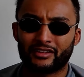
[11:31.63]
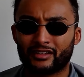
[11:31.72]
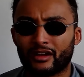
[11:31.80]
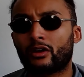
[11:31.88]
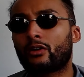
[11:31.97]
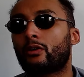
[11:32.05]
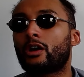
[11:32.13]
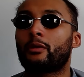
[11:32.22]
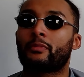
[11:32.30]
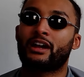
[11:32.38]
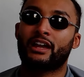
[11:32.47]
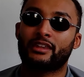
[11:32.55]
Oh, I hurt
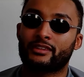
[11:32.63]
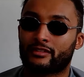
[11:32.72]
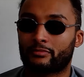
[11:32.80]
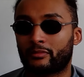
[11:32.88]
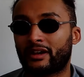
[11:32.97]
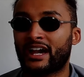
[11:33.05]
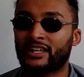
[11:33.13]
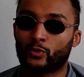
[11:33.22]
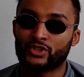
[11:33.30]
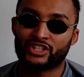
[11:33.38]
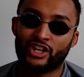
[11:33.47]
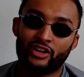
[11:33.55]
my hand. But my hand
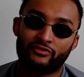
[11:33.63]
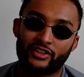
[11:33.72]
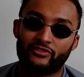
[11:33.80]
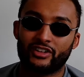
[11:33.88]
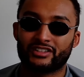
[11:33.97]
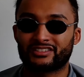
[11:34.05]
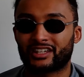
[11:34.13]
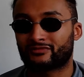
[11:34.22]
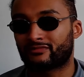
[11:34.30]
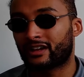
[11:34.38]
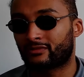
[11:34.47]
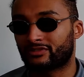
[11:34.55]
wasn't hurt for the first 6
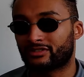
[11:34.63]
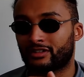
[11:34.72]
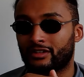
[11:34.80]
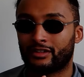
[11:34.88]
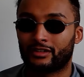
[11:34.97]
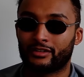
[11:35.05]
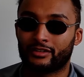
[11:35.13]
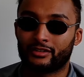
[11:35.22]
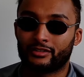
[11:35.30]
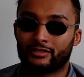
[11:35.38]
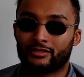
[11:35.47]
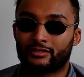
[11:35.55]
rounds.
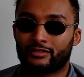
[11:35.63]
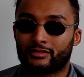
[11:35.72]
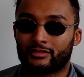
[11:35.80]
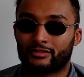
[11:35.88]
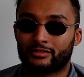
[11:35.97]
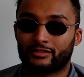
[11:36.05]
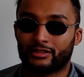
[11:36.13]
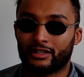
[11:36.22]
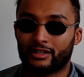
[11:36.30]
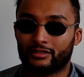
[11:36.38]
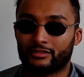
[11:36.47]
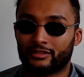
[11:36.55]

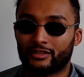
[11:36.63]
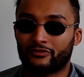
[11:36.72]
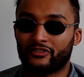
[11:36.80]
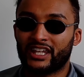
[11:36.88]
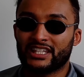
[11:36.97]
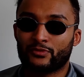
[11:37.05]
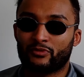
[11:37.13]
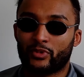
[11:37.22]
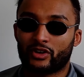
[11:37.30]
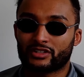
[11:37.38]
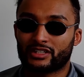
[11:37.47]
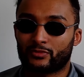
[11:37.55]
Yeah? And the thing is with
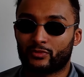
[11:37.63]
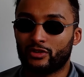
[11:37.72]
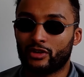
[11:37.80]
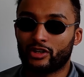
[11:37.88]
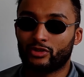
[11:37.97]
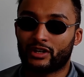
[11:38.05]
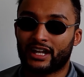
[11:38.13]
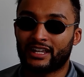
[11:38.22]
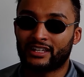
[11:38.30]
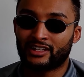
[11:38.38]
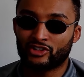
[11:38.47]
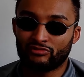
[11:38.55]
boxing, when you hurt your
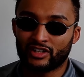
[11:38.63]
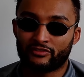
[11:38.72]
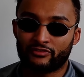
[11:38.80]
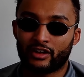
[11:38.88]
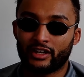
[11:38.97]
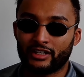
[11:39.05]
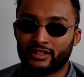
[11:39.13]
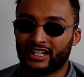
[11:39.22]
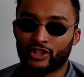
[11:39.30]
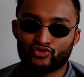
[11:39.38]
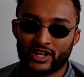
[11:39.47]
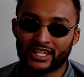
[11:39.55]
hand and you're in a fight,
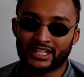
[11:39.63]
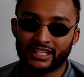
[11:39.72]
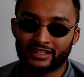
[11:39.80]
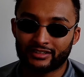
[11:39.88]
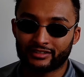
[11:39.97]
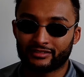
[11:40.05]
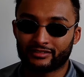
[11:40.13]
the adrenaline,